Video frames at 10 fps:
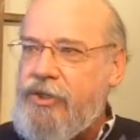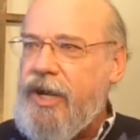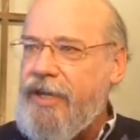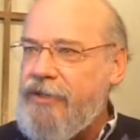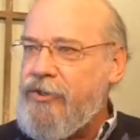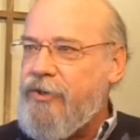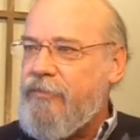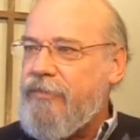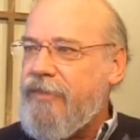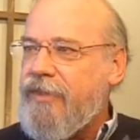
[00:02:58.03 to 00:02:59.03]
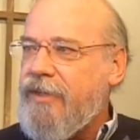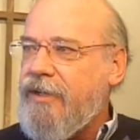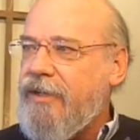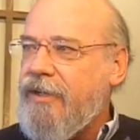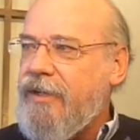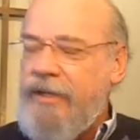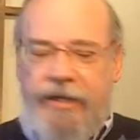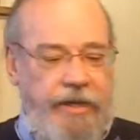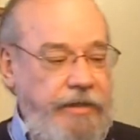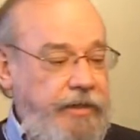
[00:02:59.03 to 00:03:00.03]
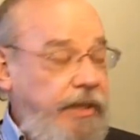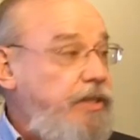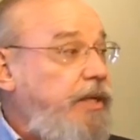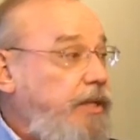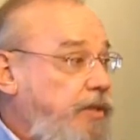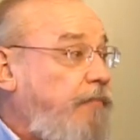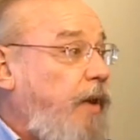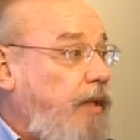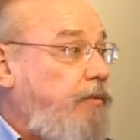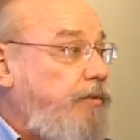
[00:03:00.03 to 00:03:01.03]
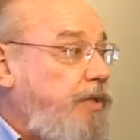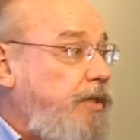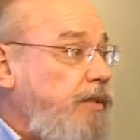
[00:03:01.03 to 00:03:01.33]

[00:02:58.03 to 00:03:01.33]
change, he's a follower of